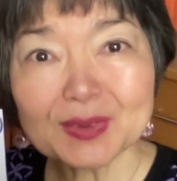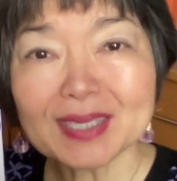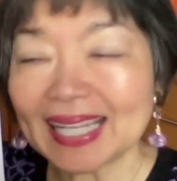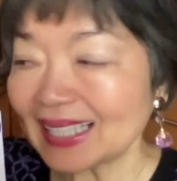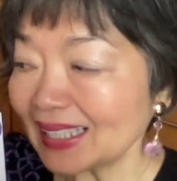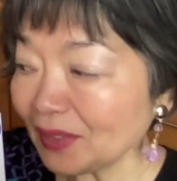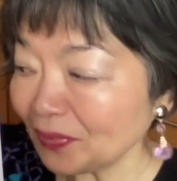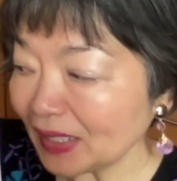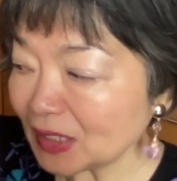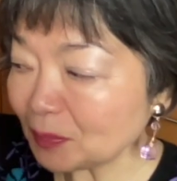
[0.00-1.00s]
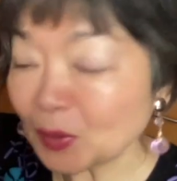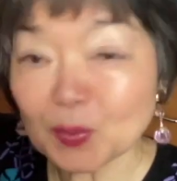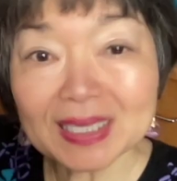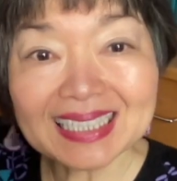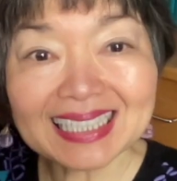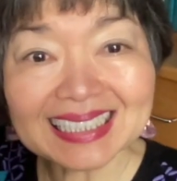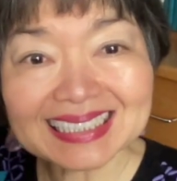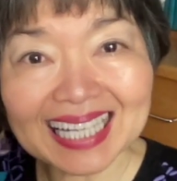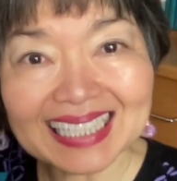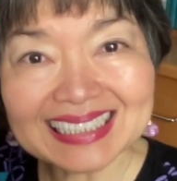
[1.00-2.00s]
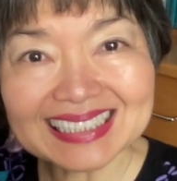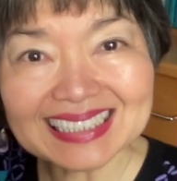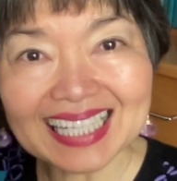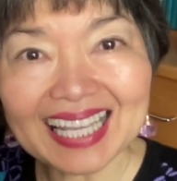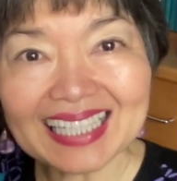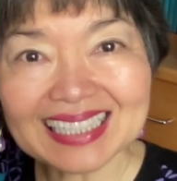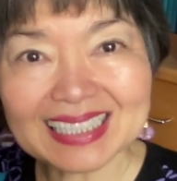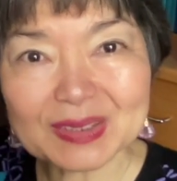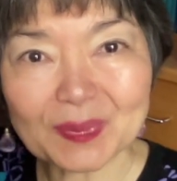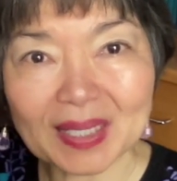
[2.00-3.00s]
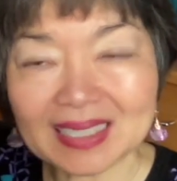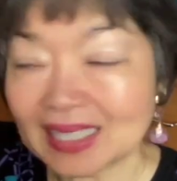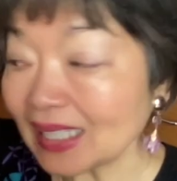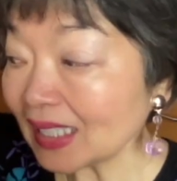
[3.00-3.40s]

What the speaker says: look at the difference between this kanji and this one.